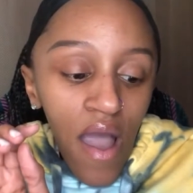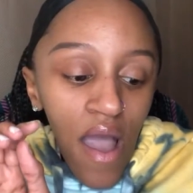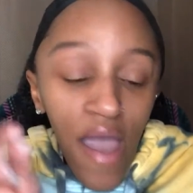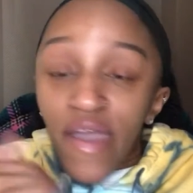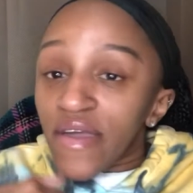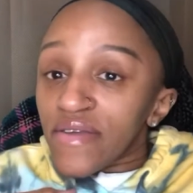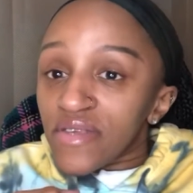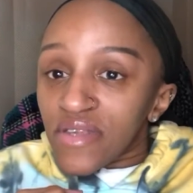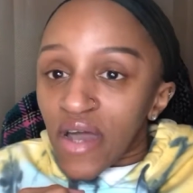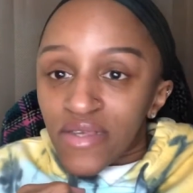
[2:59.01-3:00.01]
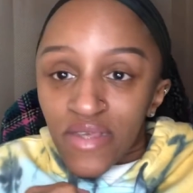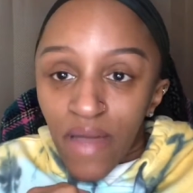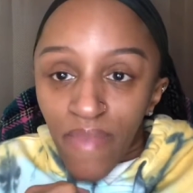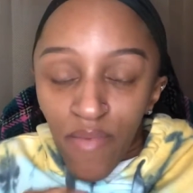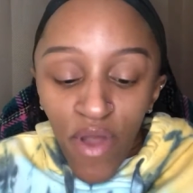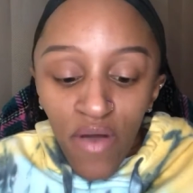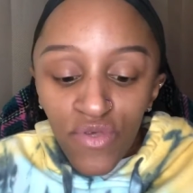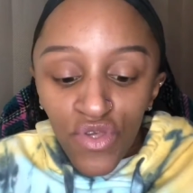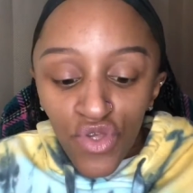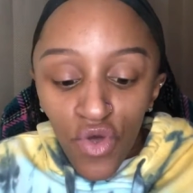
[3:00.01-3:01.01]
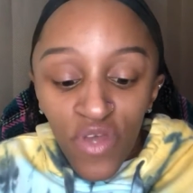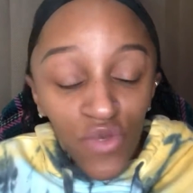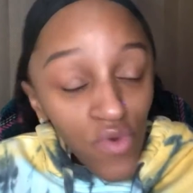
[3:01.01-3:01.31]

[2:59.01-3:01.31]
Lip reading: I did not set my brows, so that's